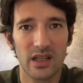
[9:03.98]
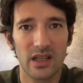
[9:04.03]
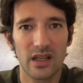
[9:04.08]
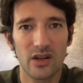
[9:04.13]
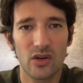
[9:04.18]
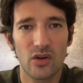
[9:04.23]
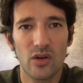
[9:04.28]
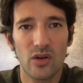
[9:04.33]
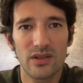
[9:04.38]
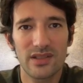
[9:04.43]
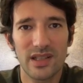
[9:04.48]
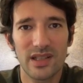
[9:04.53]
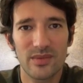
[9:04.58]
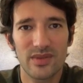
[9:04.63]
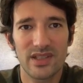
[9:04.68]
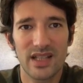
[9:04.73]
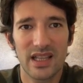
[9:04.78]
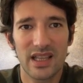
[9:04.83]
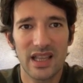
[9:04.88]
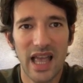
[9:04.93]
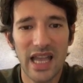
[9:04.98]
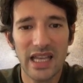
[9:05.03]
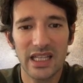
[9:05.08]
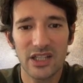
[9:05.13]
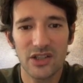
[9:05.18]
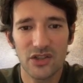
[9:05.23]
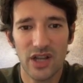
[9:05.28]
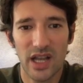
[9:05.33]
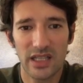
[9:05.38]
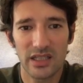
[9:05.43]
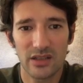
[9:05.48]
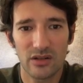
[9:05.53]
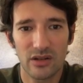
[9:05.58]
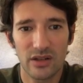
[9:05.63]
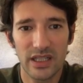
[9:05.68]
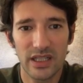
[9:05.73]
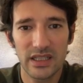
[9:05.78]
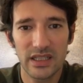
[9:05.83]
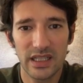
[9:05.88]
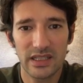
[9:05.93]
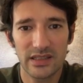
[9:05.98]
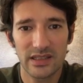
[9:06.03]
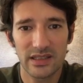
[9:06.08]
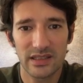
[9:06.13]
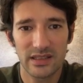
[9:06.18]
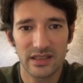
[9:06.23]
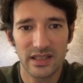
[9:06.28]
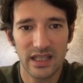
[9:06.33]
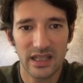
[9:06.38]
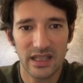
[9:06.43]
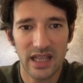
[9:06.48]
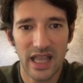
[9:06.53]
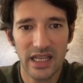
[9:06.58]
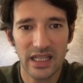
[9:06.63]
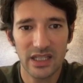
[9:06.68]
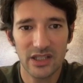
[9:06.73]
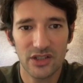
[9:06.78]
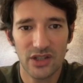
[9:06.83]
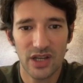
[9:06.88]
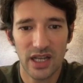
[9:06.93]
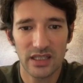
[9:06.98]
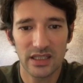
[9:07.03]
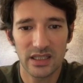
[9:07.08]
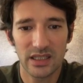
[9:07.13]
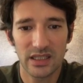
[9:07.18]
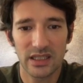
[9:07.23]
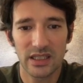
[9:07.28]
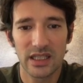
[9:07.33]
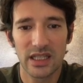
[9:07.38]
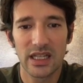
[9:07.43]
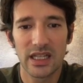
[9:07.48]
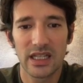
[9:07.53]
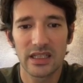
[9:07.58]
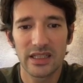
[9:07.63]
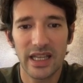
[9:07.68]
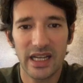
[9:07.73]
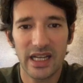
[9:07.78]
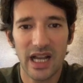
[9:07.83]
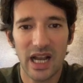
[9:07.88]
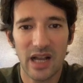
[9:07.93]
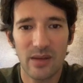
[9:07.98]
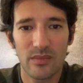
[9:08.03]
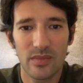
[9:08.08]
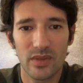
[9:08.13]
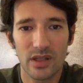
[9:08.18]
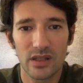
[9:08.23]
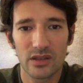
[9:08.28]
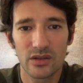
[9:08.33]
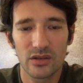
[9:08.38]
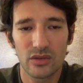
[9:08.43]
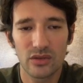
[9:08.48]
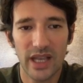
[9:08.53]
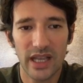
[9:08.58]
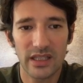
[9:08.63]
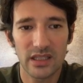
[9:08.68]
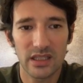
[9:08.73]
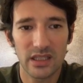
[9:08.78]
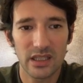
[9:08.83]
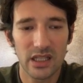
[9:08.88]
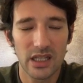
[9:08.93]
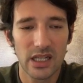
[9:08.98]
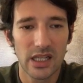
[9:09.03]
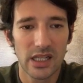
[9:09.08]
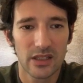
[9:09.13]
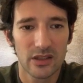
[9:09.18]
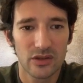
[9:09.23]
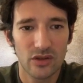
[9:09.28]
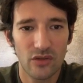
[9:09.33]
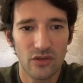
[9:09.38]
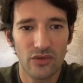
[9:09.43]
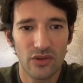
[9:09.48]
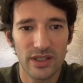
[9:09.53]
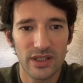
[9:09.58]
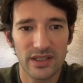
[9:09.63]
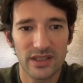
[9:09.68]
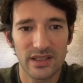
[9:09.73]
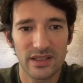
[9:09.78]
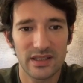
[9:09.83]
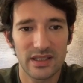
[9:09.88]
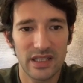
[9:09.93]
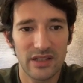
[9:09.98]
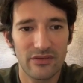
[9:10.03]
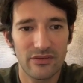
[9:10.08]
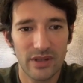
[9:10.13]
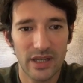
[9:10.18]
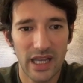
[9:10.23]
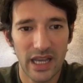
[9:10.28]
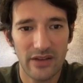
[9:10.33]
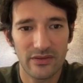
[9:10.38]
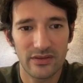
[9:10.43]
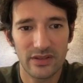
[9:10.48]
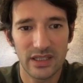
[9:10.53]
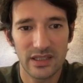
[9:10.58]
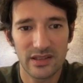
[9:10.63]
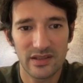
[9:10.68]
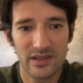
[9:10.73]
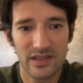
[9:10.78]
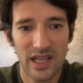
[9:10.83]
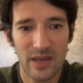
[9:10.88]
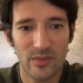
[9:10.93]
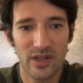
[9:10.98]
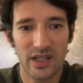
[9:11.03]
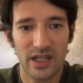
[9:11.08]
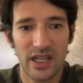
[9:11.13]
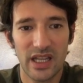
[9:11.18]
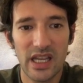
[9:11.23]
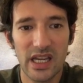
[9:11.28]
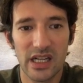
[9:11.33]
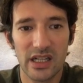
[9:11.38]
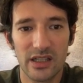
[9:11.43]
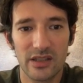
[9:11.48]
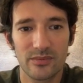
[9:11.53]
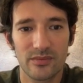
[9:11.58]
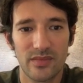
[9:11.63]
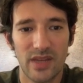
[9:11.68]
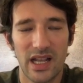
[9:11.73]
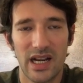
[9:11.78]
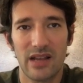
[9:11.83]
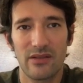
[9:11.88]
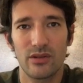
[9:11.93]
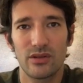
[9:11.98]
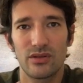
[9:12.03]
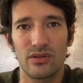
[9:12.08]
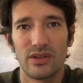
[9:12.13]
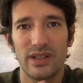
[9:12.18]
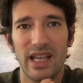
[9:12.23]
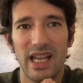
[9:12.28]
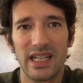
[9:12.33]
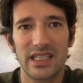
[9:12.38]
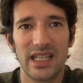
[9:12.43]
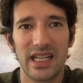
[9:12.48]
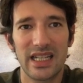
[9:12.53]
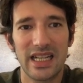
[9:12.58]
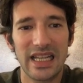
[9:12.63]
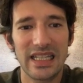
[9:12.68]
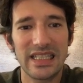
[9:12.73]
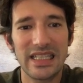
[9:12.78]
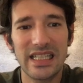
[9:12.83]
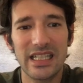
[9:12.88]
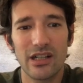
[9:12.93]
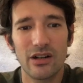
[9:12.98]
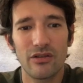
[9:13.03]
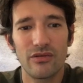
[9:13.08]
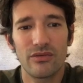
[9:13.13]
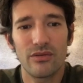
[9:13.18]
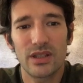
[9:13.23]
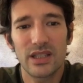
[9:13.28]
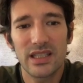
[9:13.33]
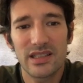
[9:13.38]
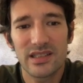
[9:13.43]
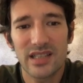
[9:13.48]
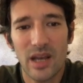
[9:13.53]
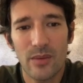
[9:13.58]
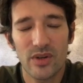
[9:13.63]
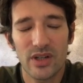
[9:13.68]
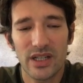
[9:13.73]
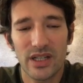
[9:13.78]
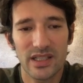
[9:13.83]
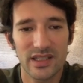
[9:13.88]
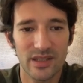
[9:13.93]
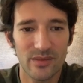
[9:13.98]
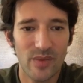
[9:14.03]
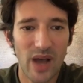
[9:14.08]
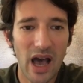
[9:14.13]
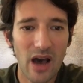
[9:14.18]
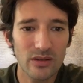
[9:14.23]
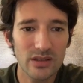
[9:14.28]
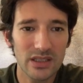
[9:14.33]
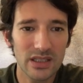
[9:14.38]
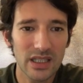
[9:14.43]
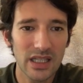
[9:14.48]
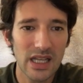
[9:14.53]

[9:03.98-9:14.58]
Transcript: that like each other, or indexes that like each other, they come together. So for instance, if we have this summer here, and I want to get an idea of what this summer is about,